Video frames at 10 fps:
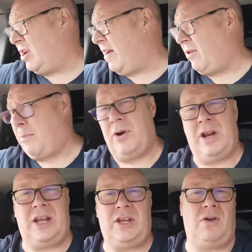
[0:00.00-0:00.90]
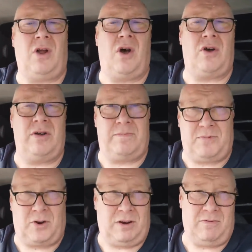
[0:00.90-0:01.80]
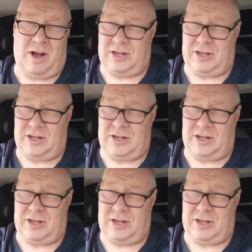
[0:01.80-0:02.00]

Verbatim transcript: whatever I put in it, you lot are going to fucking